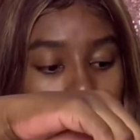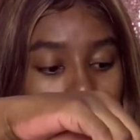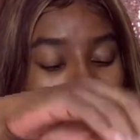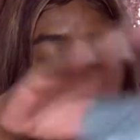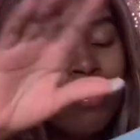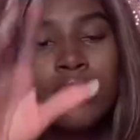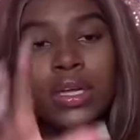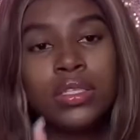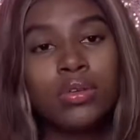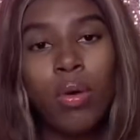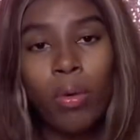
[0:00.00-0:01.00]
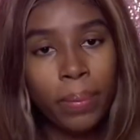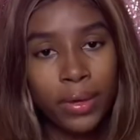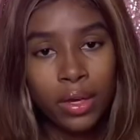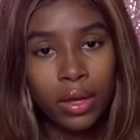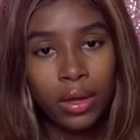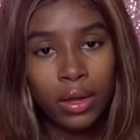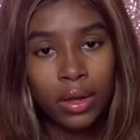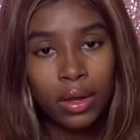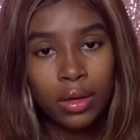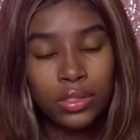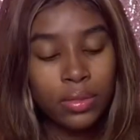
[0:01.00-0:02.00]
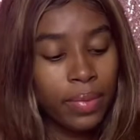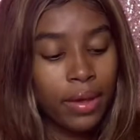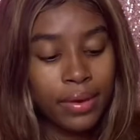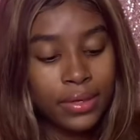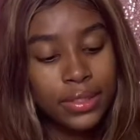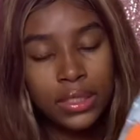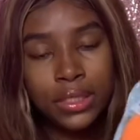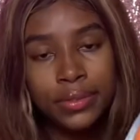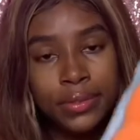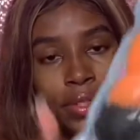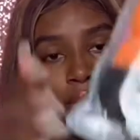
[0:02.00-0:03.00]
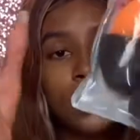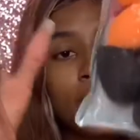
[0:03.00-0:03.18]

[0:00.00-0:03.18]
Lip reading: don't need to open it, to be honest, because you can just